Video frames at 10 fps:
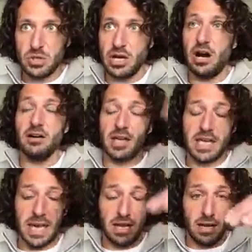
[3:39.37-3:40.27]
You can't
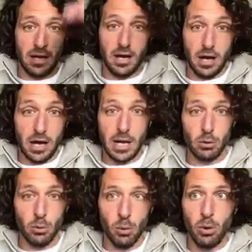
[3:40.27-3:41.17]
get a higher
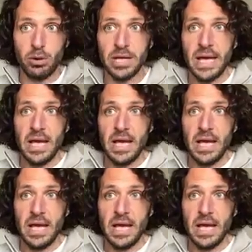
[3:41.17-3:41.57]
award.